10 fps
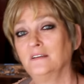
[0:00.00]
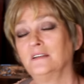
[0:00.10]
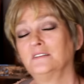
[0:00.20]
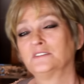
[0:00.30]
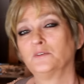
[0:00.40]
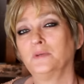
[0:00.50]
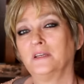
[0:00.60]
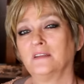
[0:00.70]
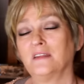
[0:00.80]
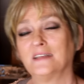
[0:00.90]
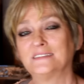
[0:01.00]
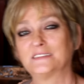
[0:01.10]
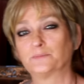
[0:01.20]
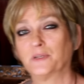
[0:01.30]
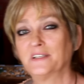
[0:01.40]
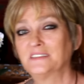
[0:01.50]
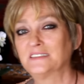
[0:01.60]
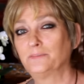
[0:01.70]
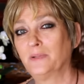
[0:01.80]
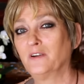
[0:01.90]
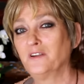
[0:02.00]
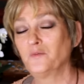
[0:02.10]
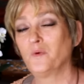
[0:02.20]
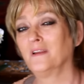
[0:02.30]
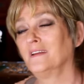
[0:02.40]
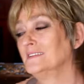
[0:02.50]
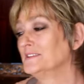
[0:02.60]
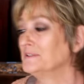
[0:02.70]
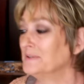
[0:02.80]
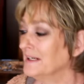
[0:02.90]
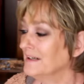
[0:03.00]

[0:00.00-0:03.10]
and so we get that spring spirit wanting to